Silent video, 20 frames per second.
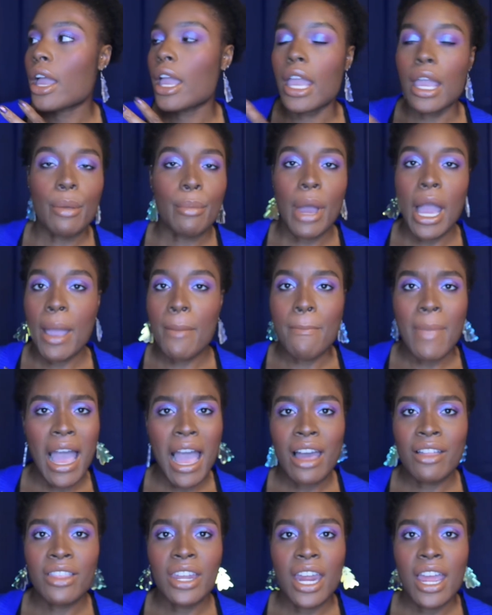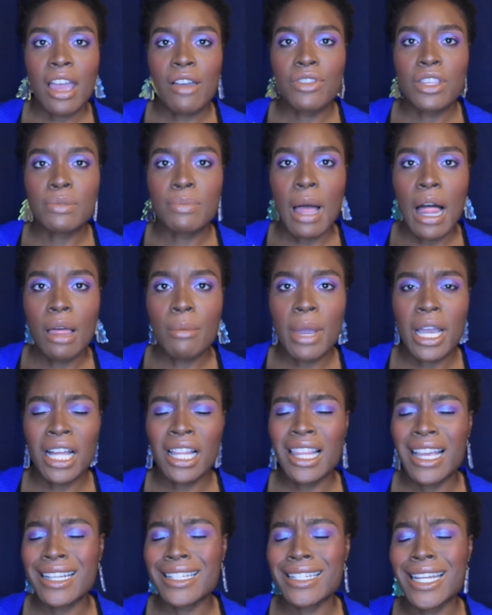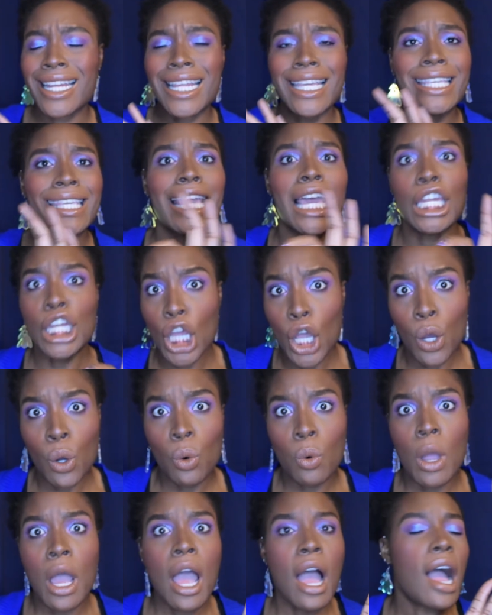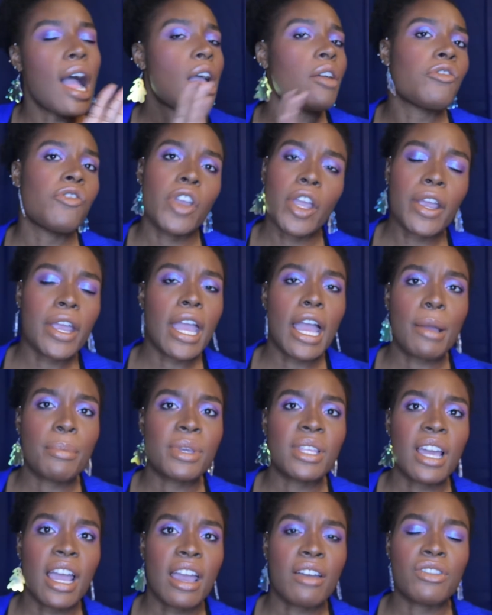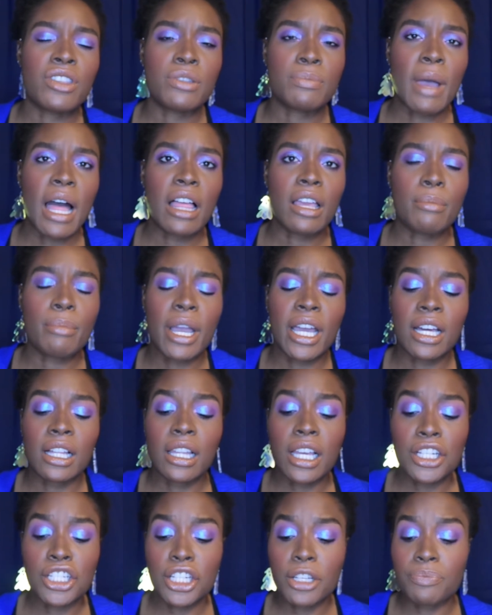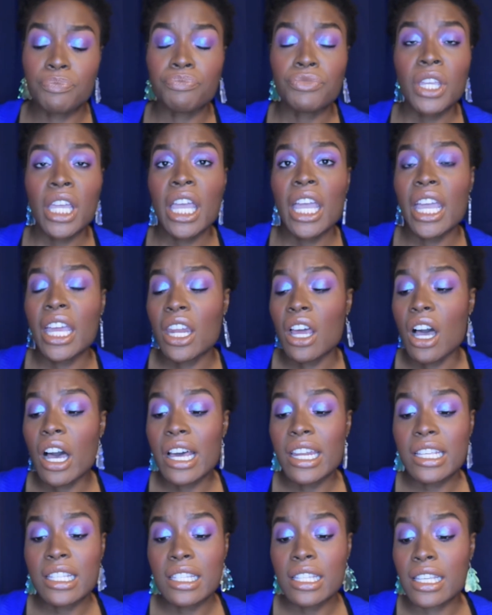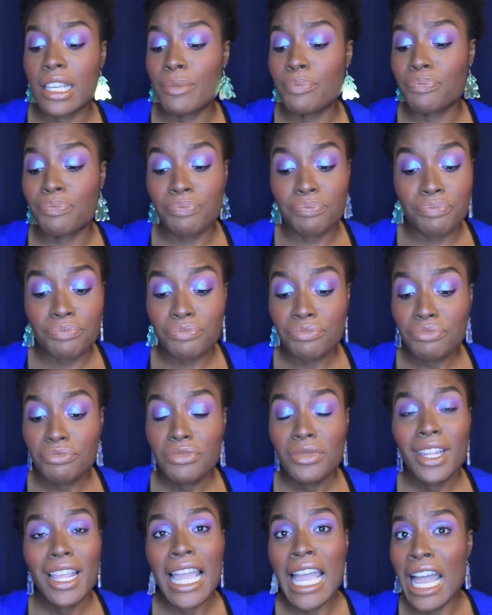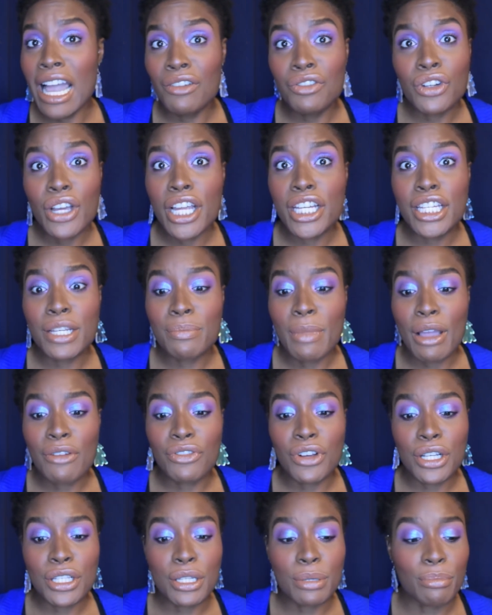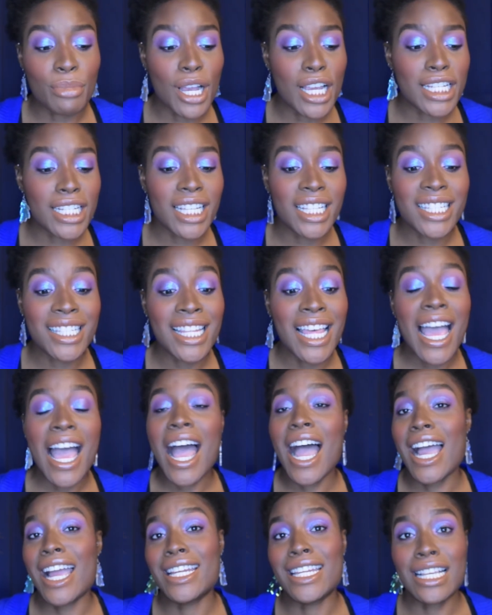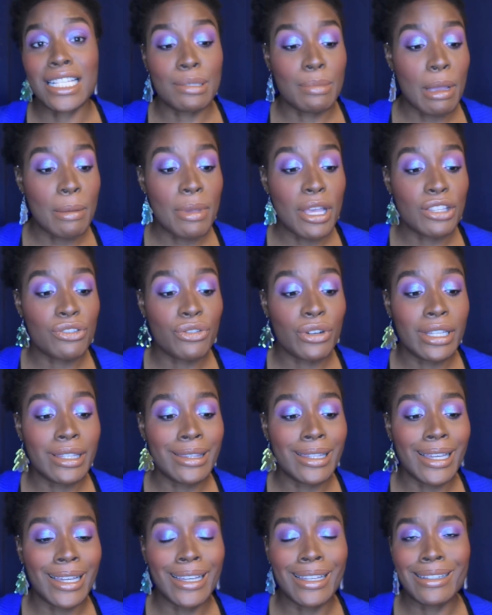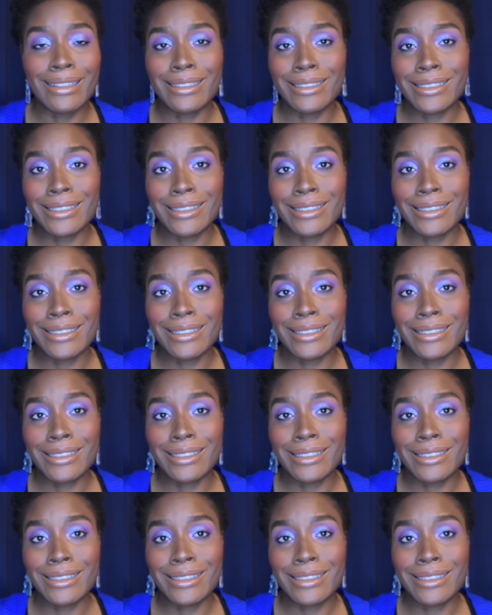Am I mad that I have this palette in my collection? Yeah, no. I'm very happy that I have this palette in my collection. And honestly, after I did my first impressions, I texted my best friend like,